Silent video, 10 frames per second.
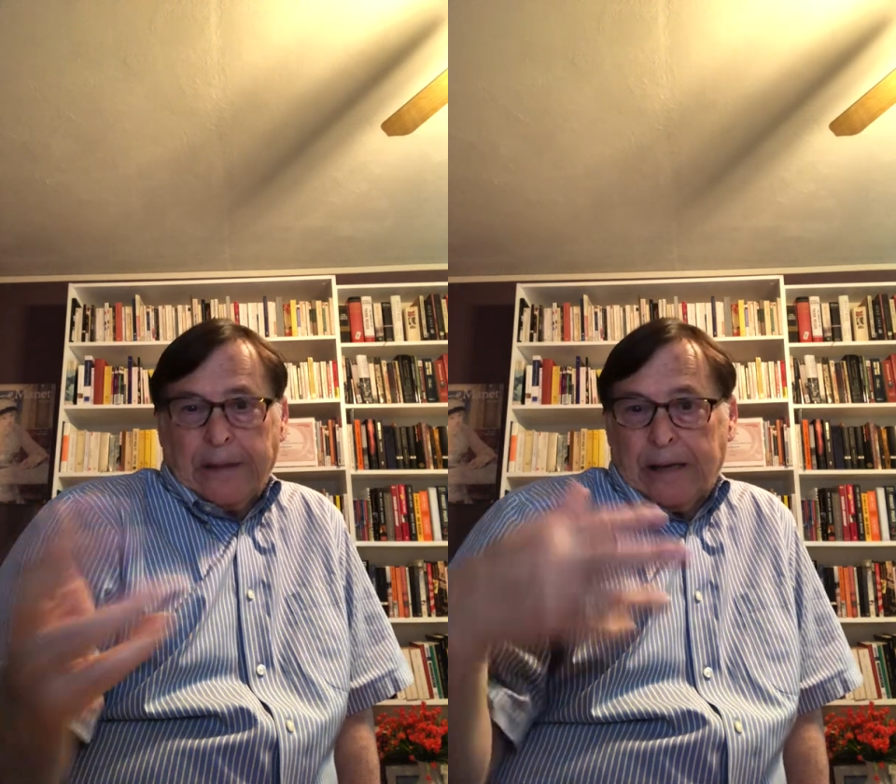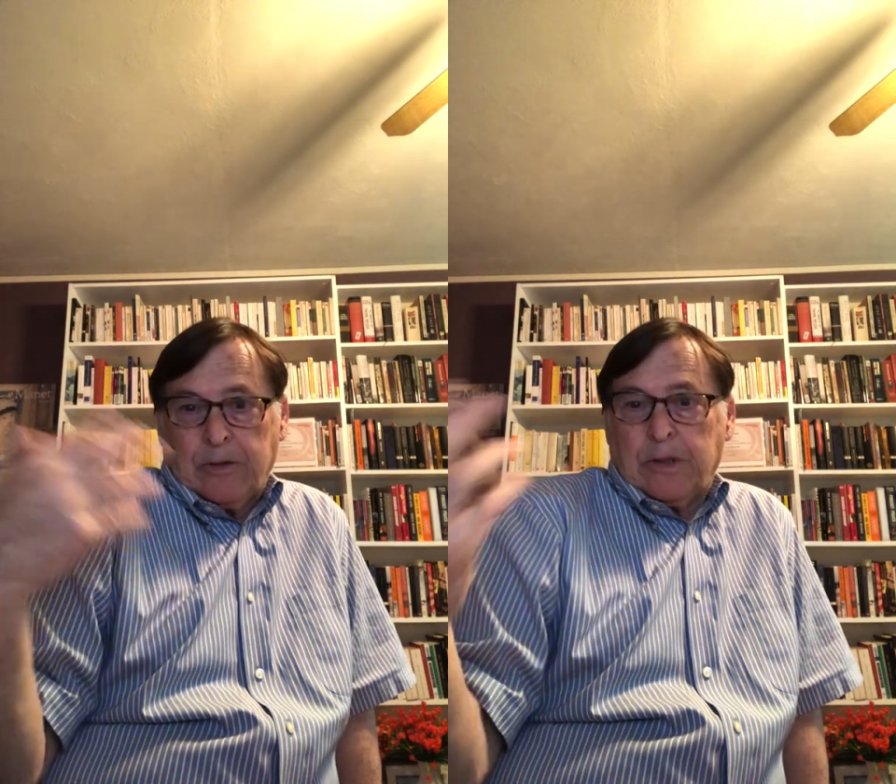
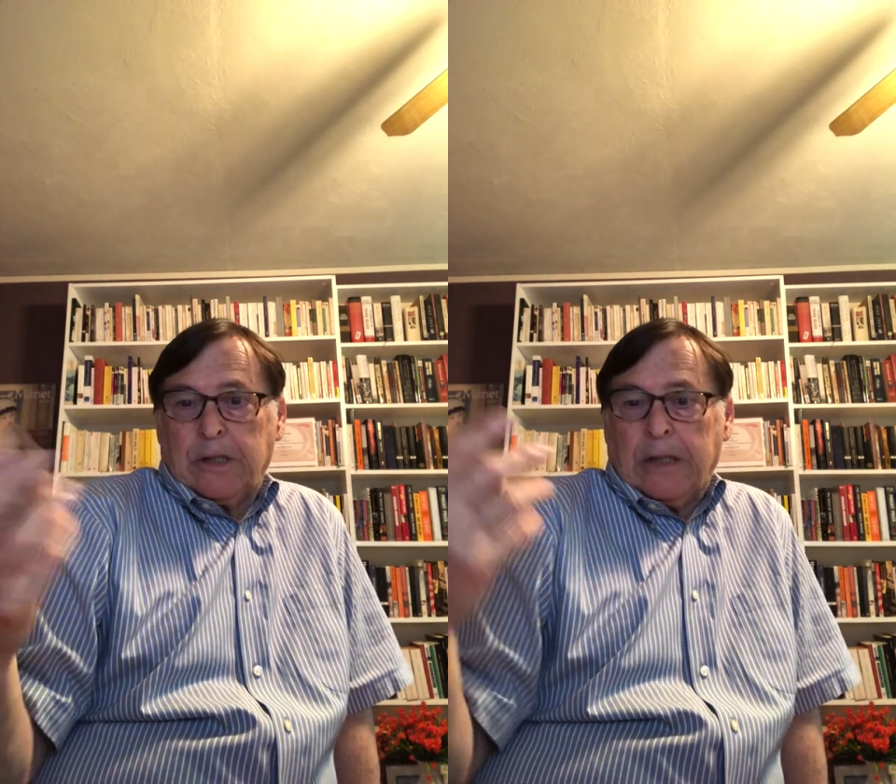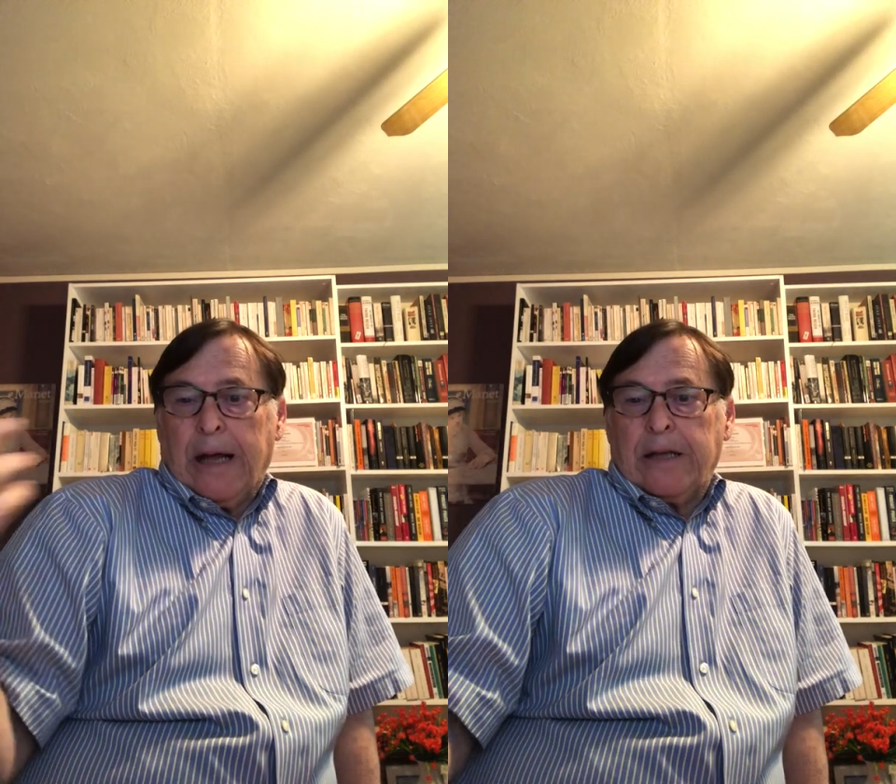That's what
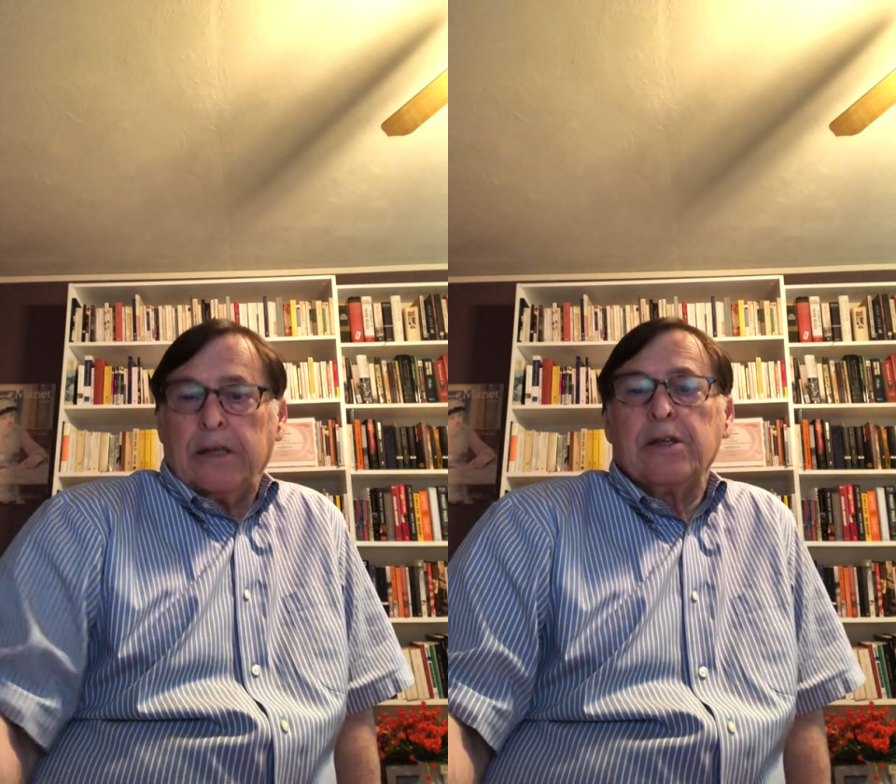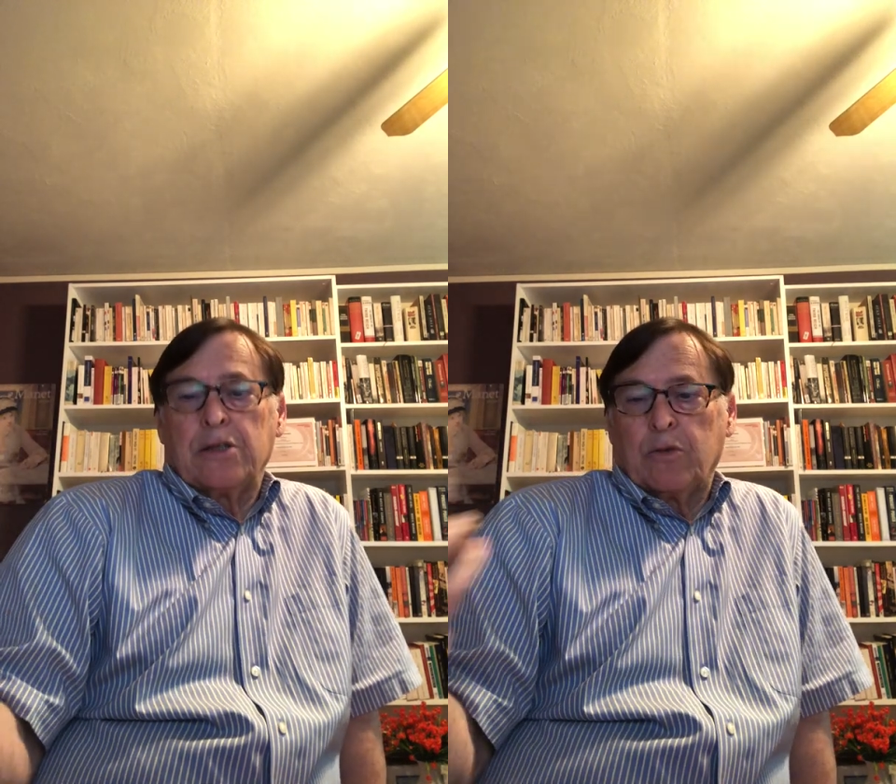this class
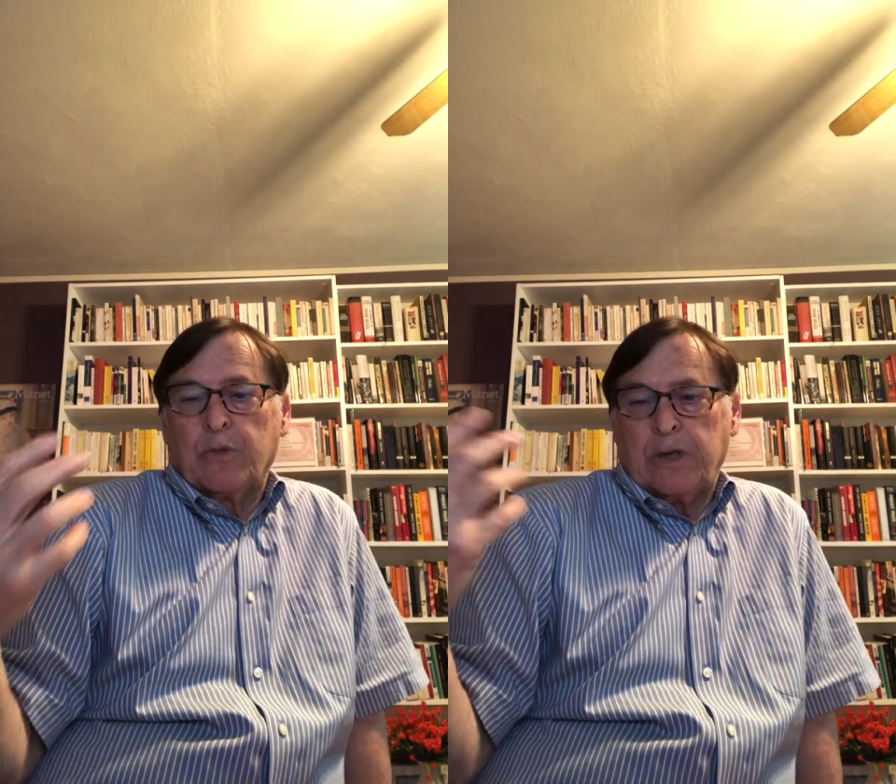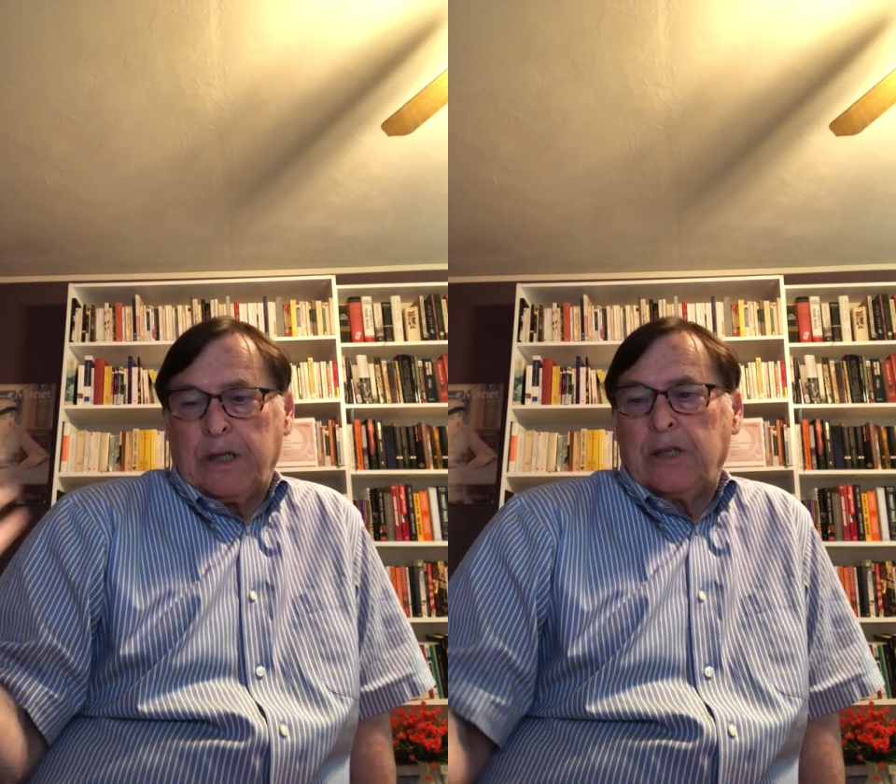is that
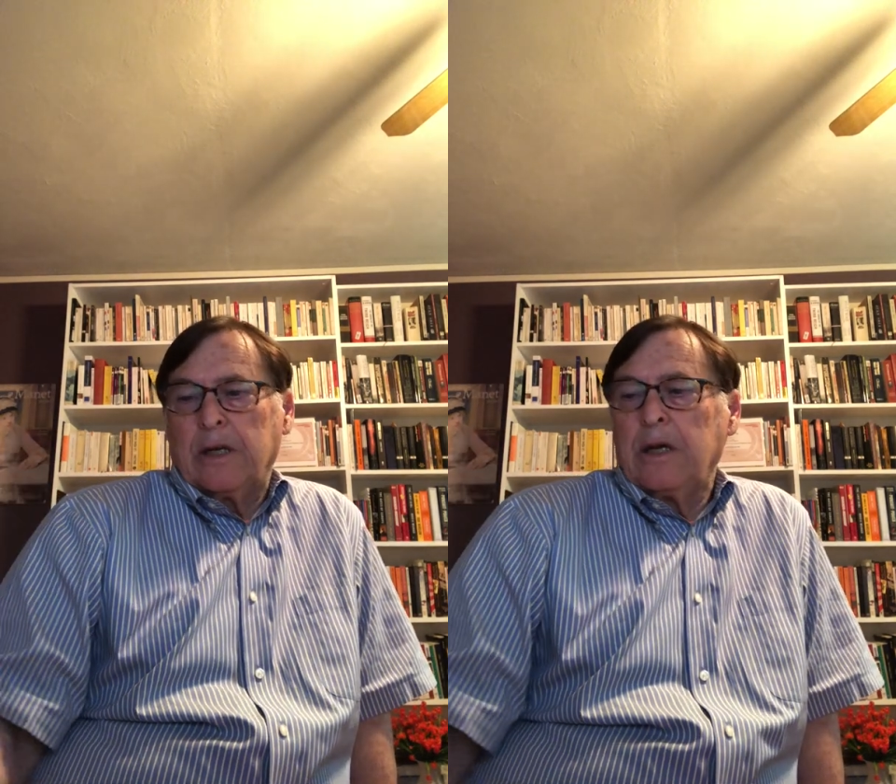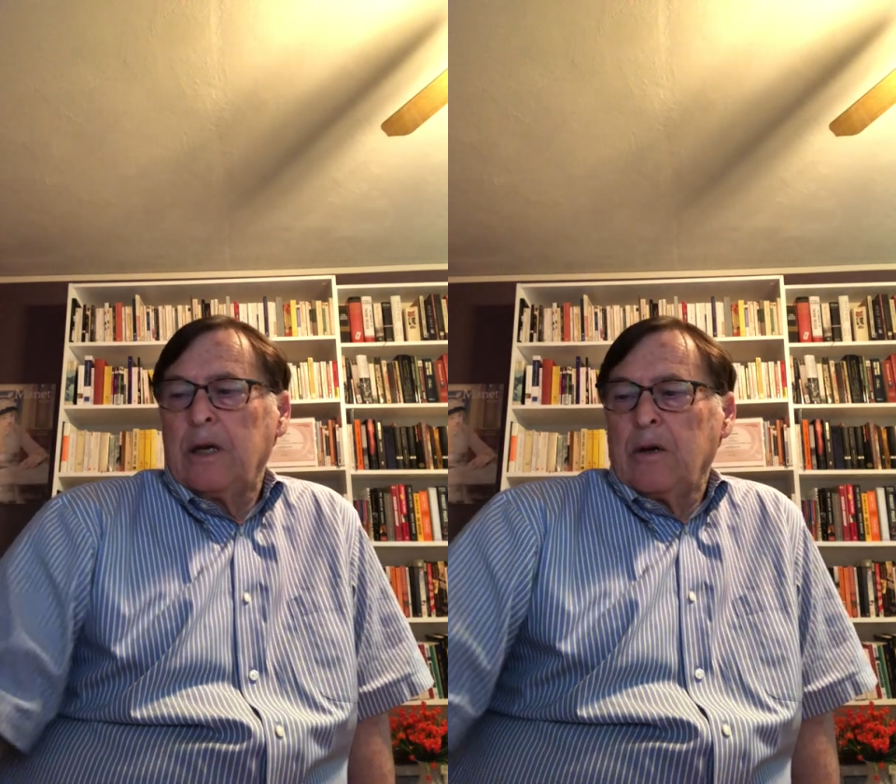we're teaching.